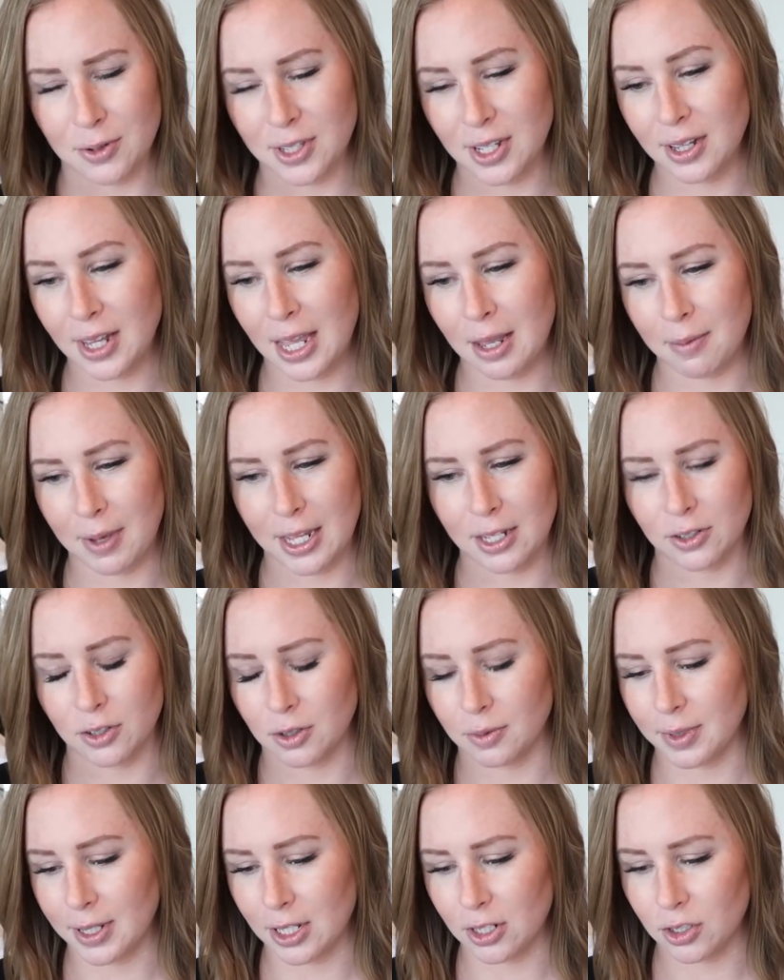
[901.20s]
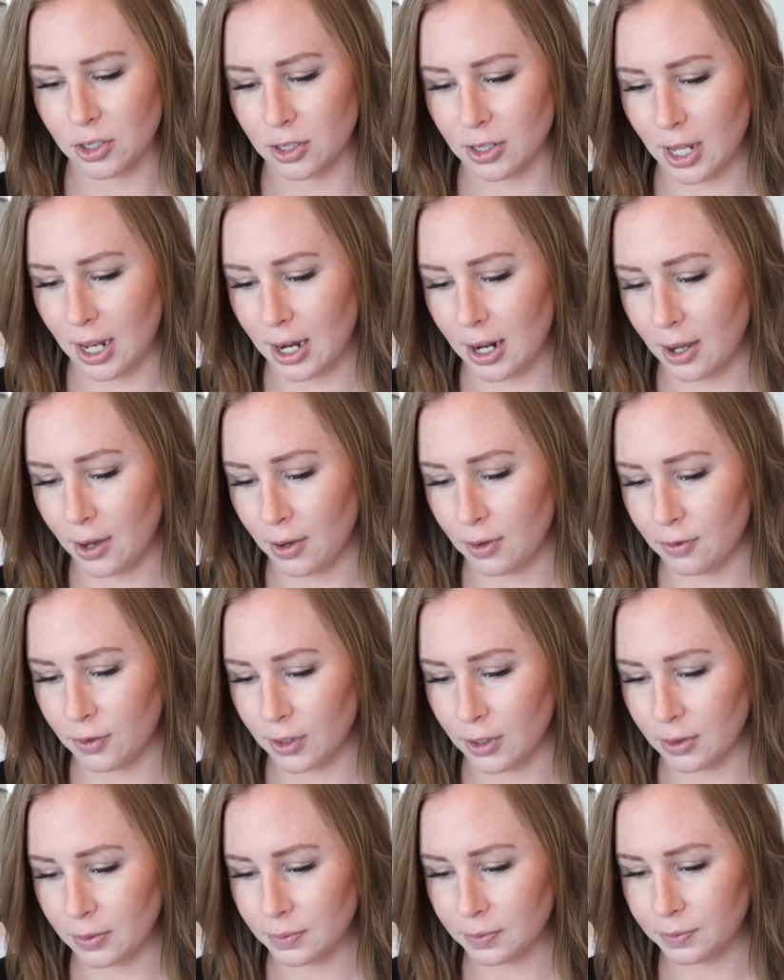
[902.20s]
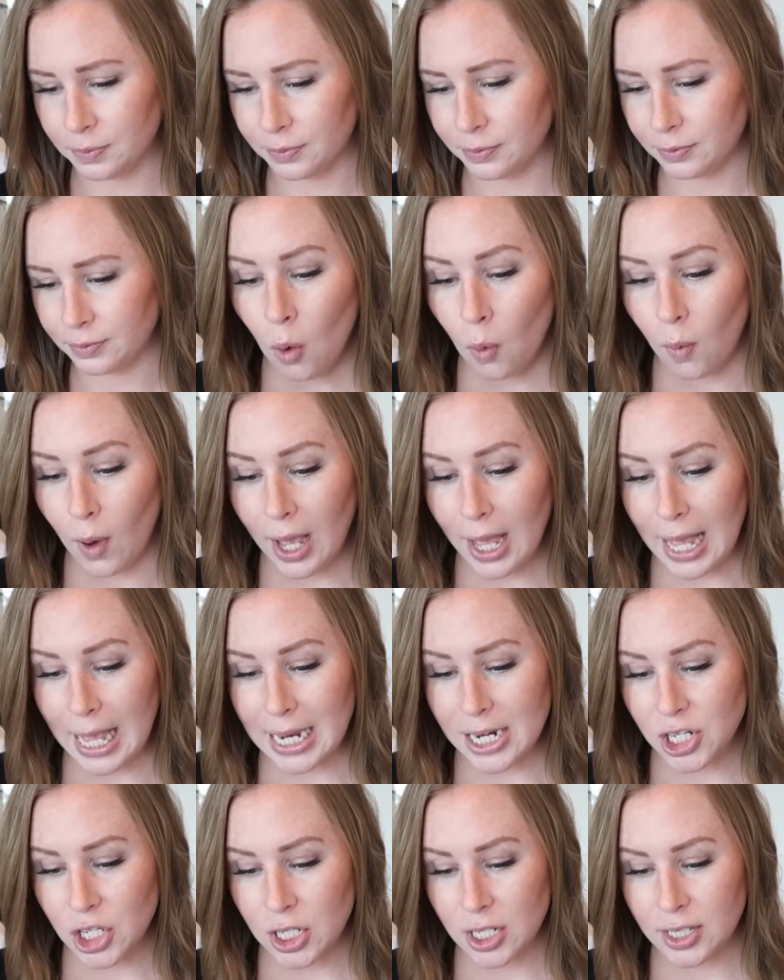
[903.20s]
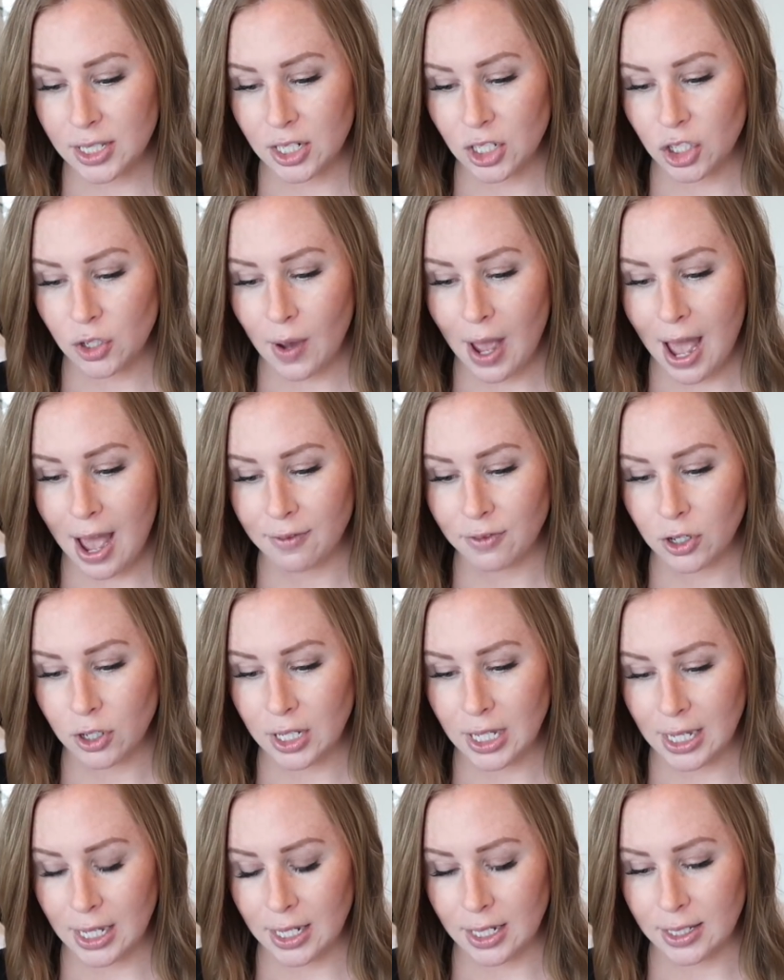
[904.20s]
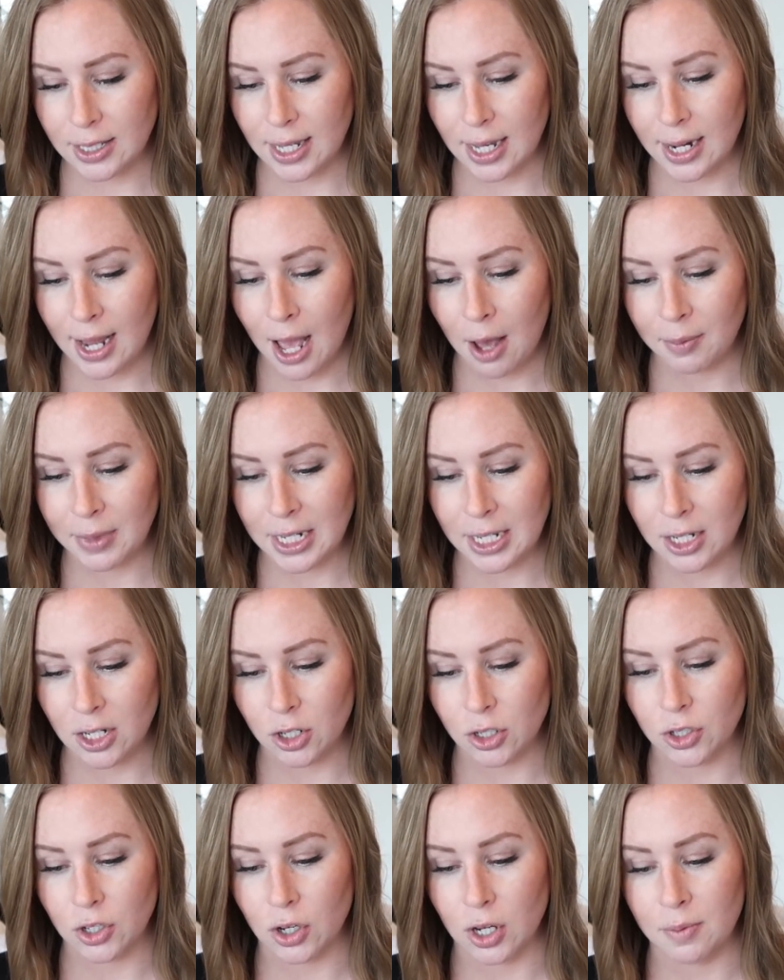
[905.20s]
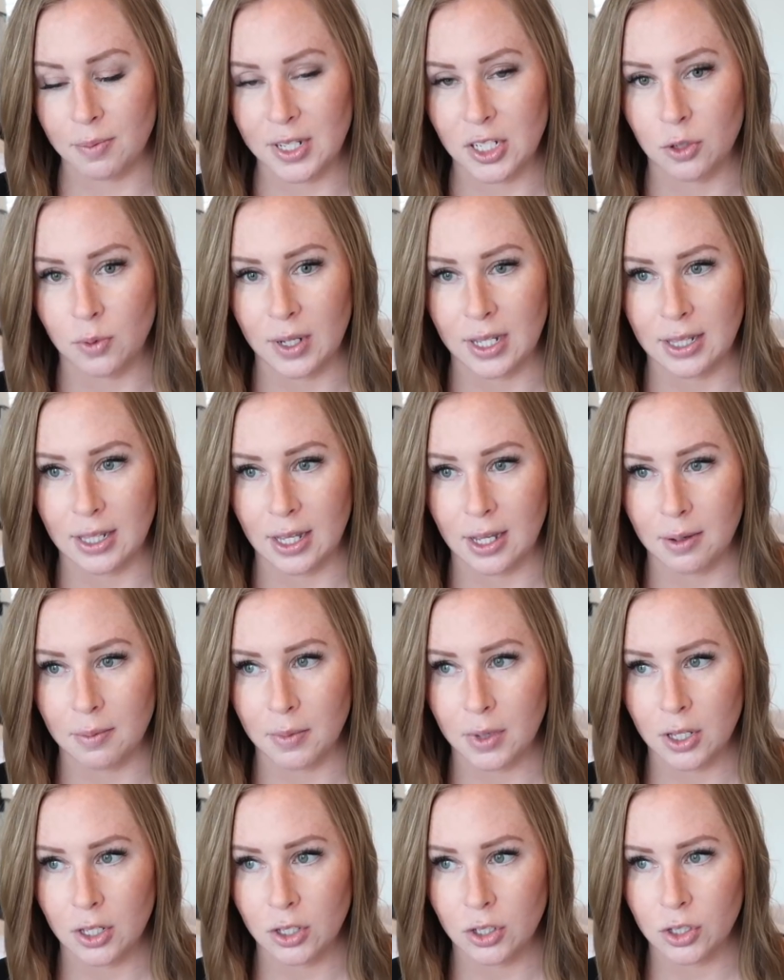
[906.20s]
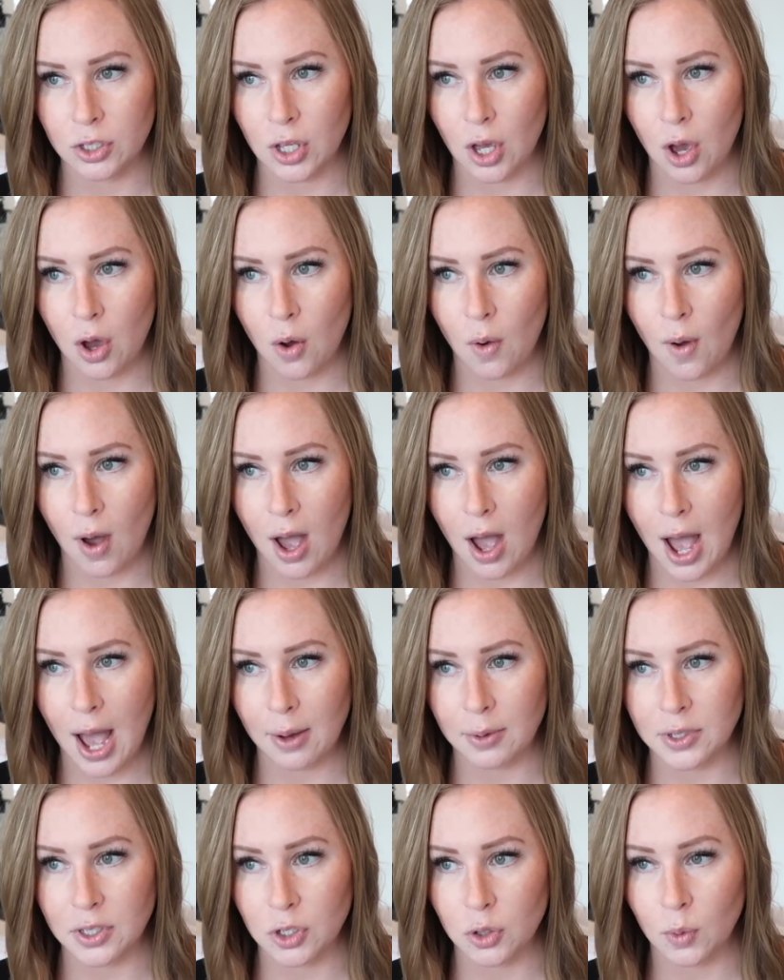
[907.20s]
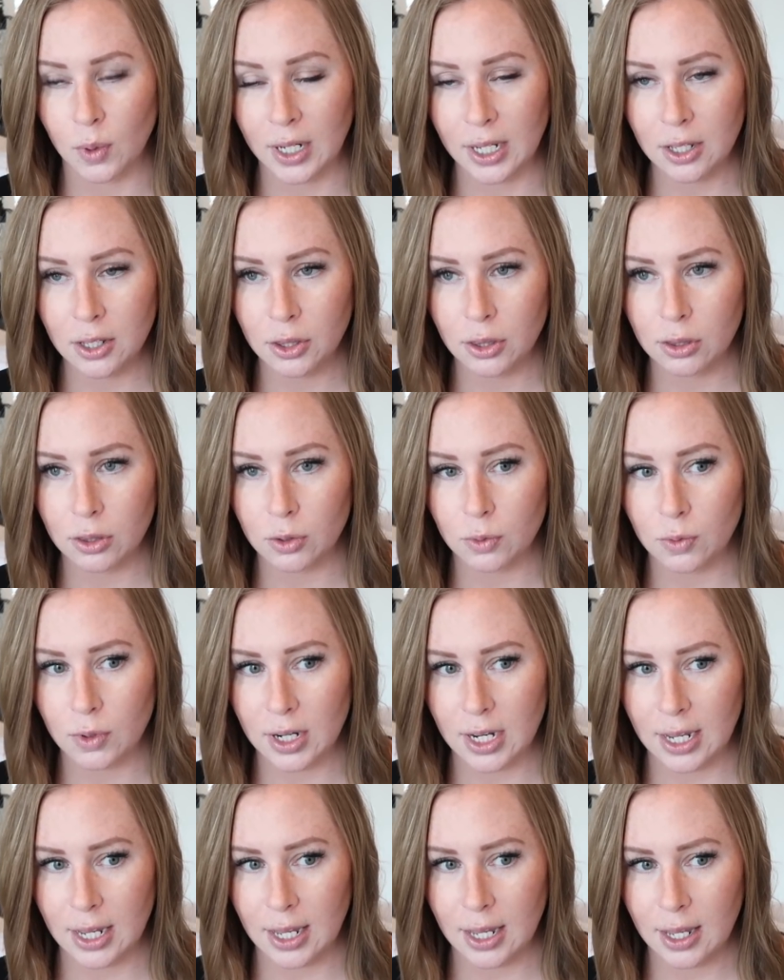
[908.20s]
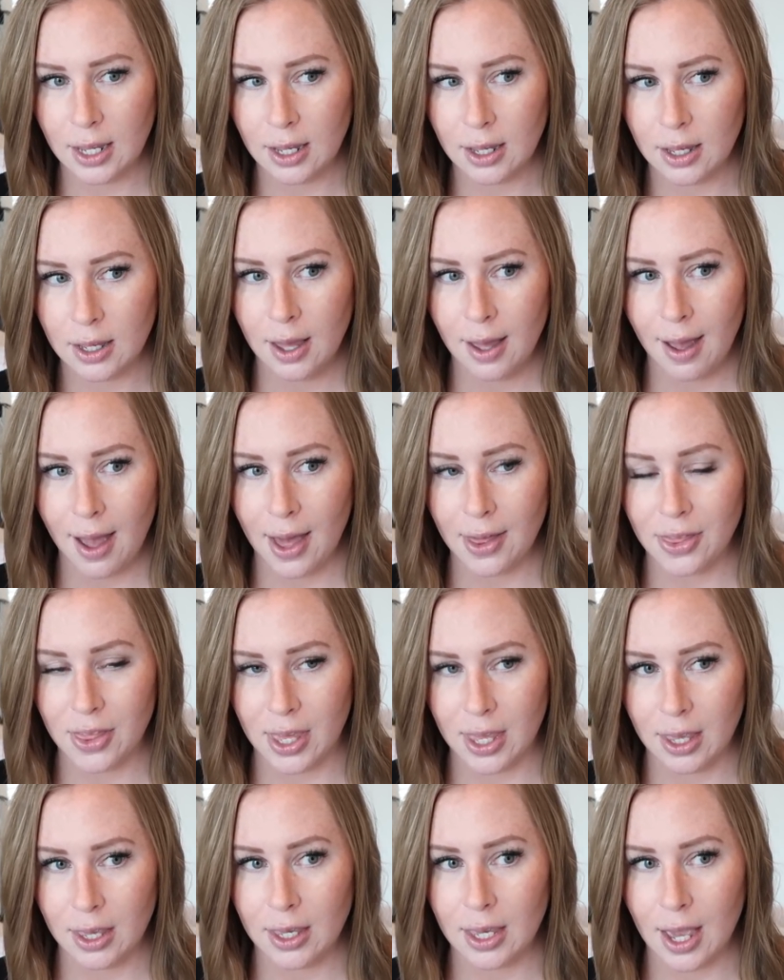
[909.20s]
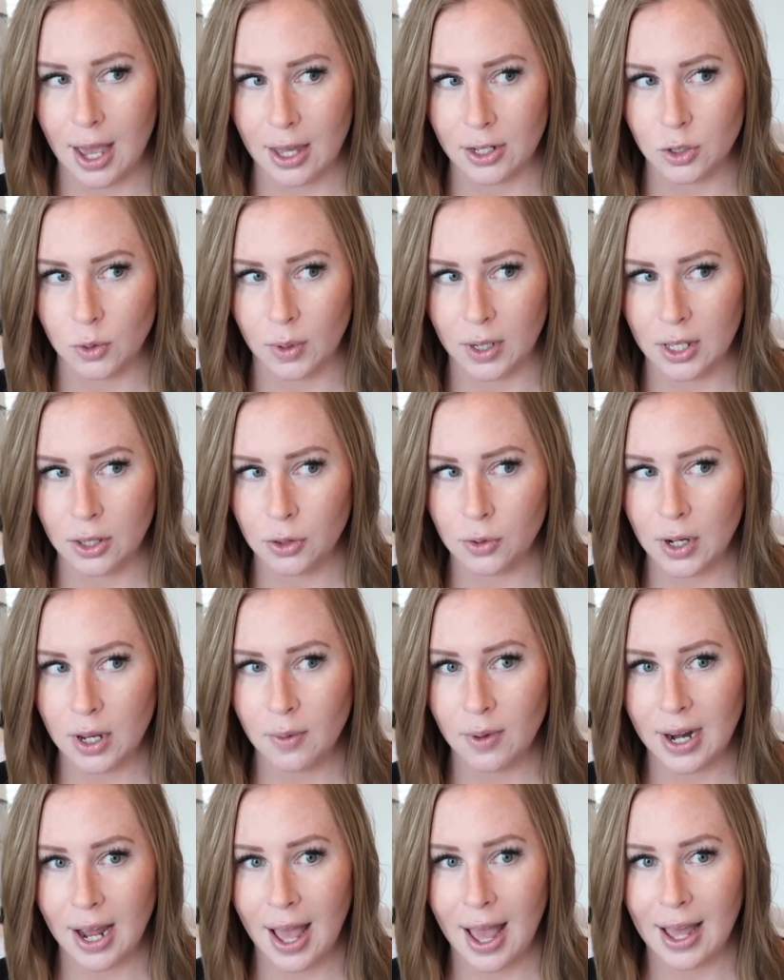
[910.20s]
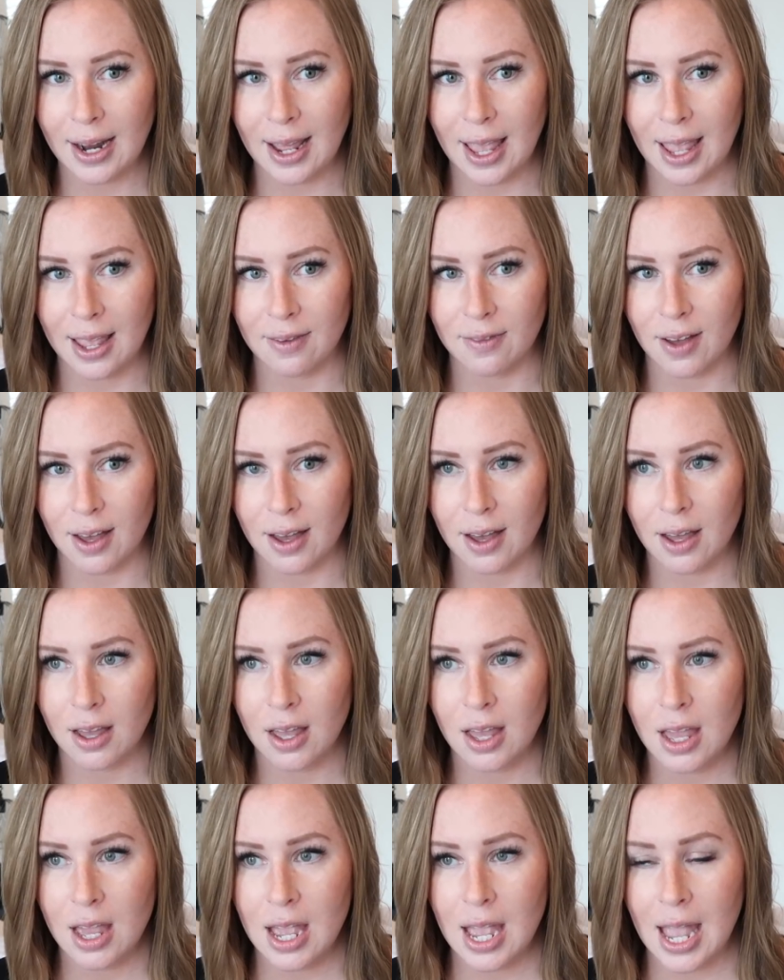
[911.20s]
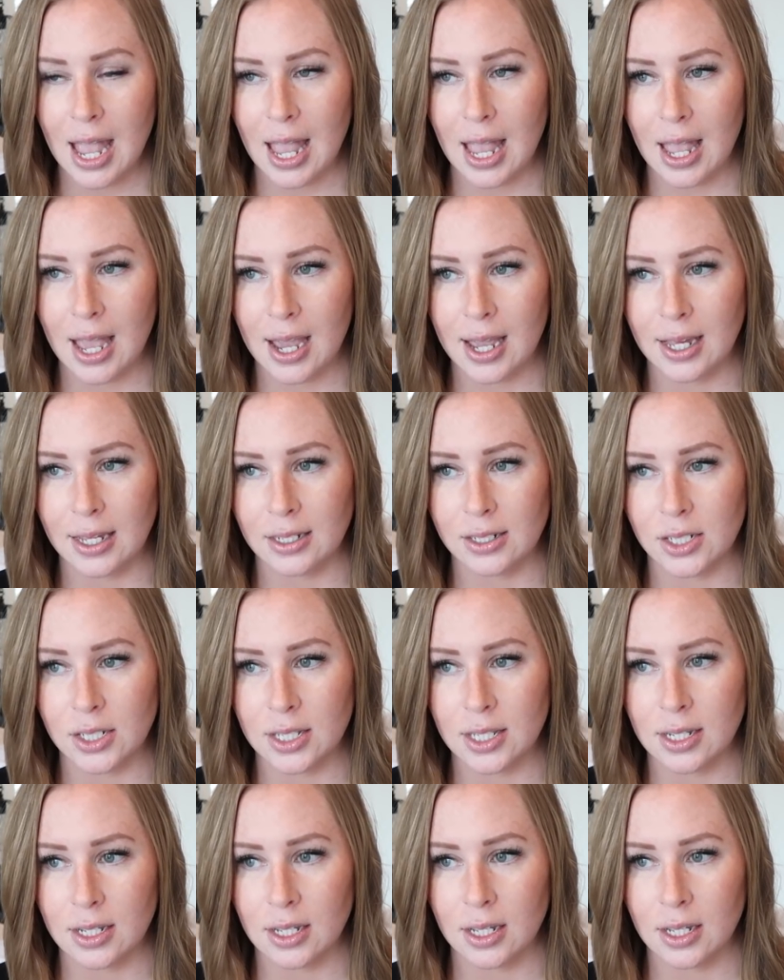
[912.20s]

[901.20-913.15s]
was a lame answer, but that's just kind of how I feel. What ages did you have your kids and how many years are in between them? So I was 23, I think. Yeah, 23 when I had Ava. And